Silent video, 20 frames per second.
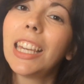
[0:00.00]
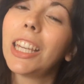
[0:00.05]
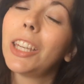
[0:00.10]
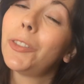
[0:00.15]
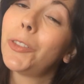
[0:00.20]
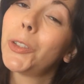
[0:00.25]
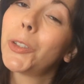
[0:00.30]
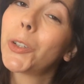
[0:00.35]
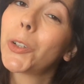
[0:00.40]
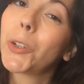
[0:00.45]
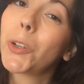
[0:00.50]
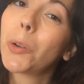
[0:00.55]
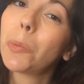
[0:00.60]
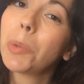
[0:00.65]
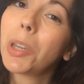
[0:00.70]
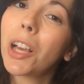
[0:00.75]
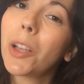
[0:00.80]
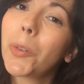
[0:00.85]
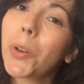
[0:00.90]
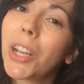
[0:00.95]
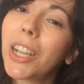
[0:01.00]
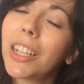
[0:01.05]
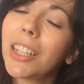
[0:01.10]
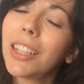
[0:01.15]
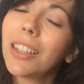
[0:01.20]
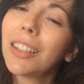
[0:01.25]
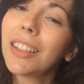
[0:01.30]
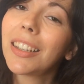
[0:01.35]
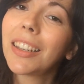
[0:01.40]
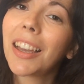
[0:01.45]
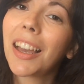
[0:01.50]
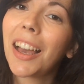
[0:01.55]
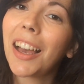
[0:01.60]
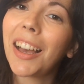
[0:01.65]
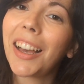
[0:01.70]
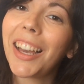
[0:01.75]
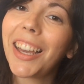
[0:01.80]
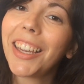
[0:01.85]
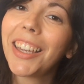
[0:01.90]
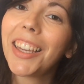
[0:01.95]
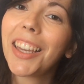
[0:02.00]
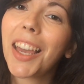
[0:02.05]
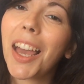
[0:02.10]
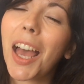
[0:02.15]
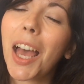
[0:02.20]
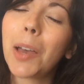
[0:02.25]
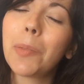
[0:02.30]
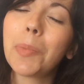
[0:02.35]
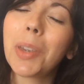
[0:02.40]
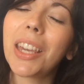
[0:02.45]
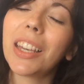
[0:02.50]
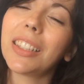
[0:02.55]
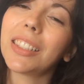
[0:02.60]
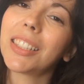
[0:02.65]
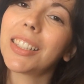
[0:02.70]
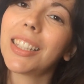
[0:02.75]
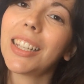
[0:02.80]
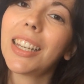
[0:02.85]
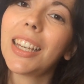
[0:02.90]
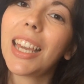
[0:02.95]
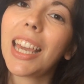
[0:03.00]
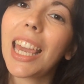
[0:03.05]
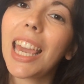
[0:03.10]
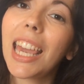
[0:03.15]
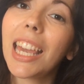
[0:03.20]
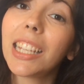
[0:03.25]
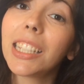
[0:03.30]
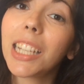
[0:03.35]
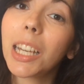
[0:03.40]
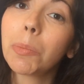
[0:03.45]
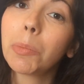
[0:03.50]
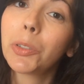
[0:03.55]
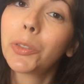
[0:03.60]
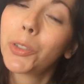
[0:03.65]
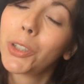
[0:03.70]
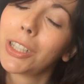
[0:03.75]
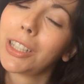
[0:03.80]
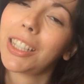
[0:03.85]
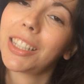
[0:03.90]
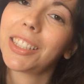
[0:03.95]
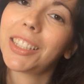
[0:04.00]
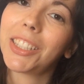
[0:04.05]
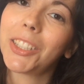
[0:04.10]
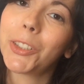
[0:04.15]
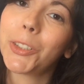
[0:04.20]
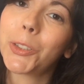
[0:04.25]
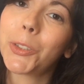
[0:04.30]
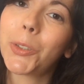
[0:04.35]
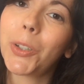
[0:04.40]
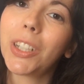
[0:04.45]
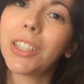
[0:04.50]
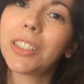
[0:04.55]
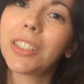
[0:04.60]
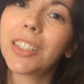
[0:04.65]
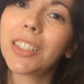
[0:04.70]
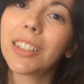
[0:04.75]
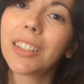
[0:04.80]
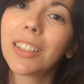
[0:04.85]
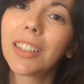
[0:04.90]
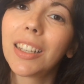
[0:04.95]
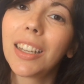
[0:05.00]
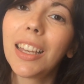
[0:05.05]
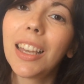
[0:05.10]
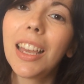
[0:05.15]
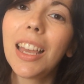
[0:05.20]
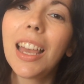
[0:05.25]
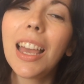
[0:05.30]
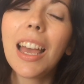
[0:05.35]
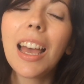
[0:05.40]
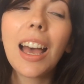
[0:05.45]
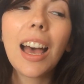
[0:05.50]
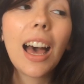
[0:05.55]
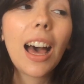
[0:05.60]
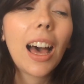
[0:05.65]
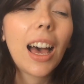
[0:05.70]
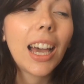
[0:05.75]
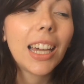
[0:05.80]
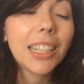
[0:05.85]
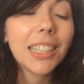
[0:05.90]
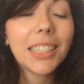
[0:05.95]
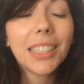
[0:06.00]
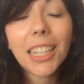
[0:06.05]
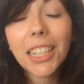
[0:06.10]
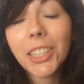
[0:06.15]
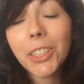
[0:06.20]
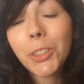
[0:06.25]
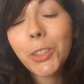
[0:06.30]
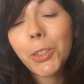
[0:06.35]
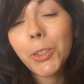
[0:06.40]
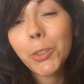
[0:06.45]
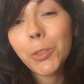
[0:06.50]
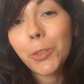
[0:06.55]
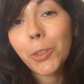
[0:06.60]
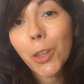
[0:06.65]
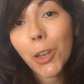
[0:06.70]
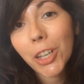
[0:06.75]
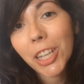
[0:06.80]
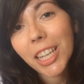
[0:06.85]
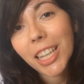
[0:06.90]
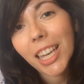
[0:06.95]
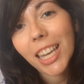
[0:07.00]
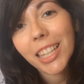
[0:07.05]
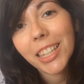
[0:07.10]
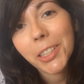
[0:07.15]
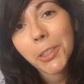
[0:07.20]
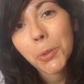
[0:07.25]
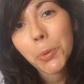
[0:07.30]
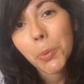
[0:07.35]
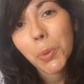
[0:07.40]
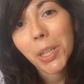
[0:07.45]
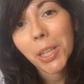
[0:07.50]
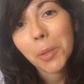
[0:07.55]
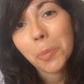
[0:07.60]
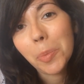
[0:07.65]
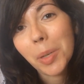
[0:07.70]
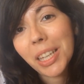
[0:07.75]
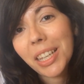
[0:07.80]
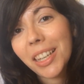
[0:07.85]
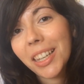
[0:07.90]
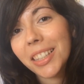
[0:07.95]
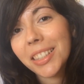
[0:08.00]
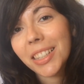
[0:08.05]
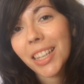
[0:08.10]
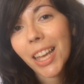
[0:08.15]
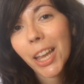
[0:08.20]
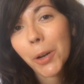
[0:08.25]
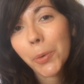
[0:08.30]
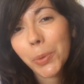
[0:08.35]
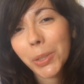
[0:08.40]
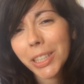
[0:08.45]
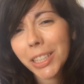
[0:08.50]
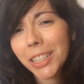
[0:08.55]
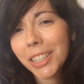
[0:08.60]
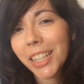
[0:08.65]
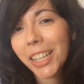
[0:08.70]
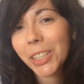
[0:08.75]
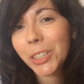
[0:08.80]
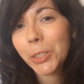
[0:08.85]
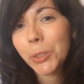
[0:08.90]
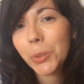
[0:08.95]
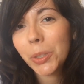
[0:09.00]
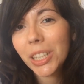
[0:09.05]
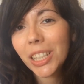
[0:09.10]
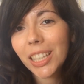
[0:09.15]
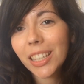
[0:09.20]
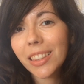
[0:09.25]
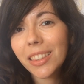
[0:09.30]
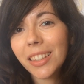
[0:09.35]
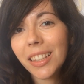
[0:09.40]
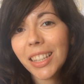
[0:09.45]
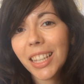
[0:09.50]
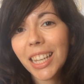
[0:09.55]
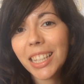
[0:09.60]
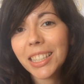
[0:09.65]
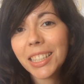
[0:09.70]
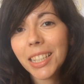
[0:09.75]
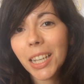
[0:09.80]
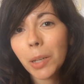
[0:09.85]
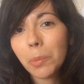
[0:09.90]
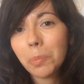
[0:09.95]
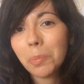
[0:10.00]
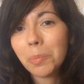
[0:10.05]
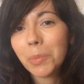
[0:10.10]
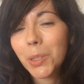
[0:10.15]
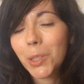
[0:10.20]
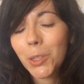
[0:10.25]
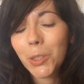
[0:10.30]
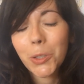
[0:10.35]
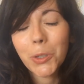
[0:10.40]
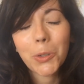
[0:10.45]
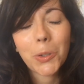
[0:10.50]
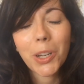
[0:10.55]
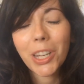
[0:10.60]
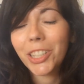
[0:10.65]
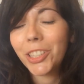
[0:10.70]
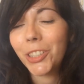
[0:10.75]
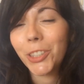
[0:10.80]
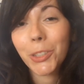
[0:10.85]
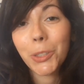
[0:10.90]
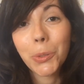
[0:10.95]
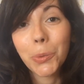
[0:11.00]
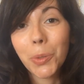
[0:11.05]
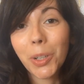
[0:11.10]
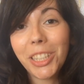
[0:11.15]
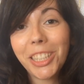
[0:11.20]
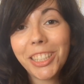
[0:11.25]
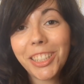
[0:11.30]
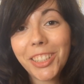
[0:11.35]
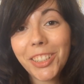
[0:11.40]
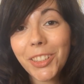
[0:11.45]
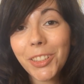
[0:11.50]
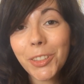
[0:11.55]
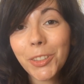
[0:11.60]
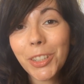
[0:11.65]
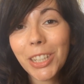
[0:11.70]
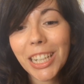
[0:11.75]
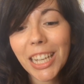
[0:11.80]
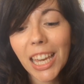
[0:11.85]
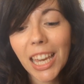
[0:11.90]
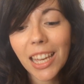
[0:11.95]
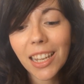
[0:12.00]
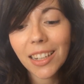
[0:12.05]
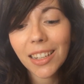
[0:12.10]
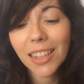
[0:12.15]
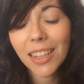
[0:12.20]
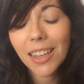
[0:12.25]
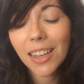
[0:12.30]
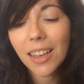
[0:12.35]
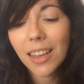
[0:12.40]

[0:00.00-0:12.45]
If you don't know me already, hi, I'm Elsa and I'm a freelance illustrator. I decided to vlog again this week because I really liked doing it the last time, so I just wanted to do it again.